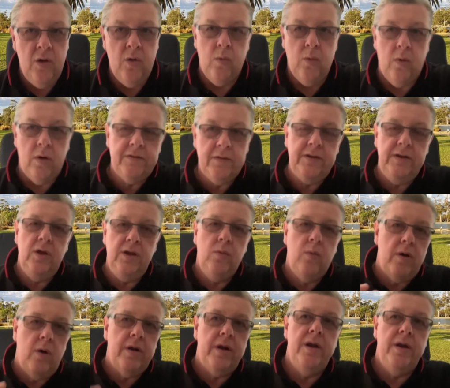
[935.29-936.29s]
What do you
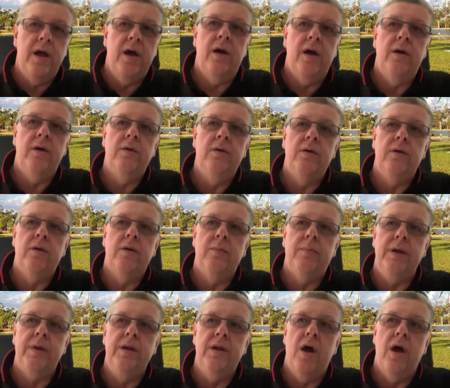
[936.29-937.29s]
want to
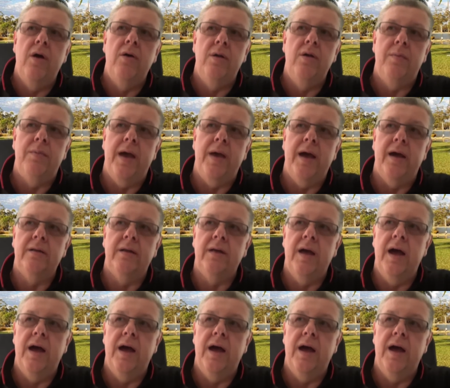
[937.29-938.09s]
be known about?